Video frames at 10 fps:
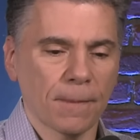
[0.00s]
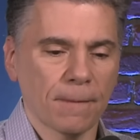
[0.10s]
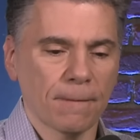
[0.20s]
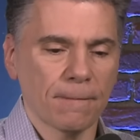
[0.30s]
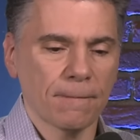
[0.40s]

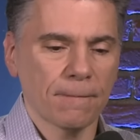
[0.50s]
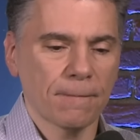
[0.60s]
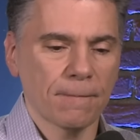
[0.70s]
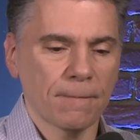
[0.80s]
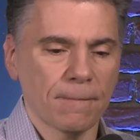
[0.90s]

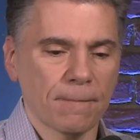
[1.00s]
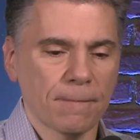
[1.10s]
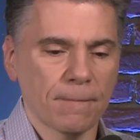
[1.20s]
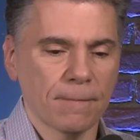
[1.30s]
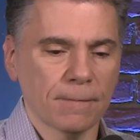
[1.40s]

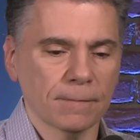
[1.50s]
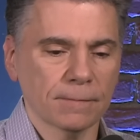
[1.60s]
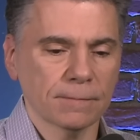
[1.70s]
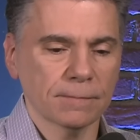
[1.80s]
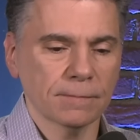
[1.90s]

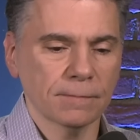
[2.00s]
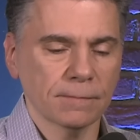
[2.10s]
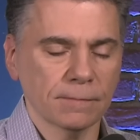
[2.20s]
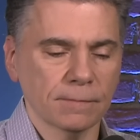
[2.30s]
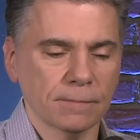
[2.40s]

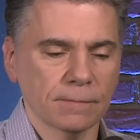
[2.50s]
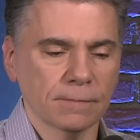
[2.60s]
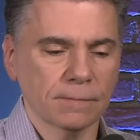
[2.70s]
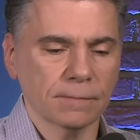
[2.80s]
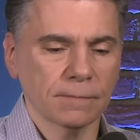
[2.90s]

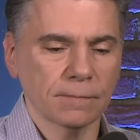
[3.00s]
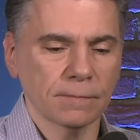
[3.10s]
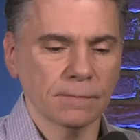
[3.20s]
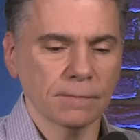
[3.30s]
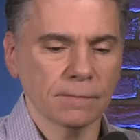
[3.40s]

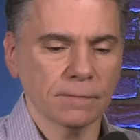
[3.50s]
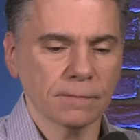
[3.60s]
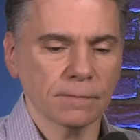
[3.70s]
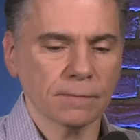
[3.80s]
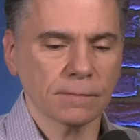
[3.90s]

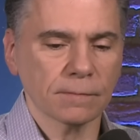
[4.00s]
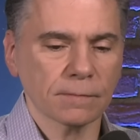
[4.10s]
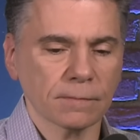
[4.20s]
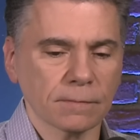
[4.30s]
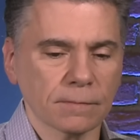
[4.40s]

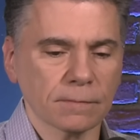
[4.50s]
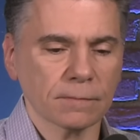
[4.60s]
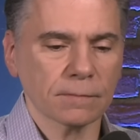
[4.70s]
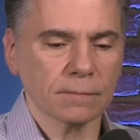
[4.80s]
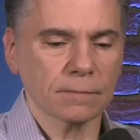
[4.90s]
[no speech]